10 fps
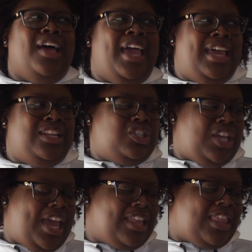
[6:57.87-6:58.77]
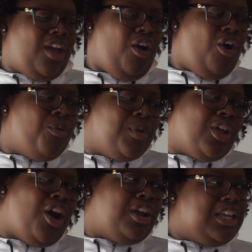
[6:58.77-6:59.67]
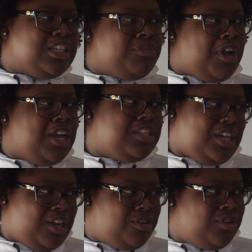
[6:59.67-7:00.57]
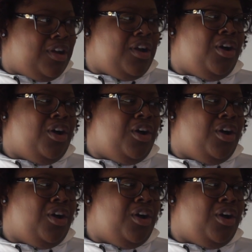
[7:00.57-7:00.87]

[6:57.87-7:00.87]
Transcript: and saying that, oh, when the audience find out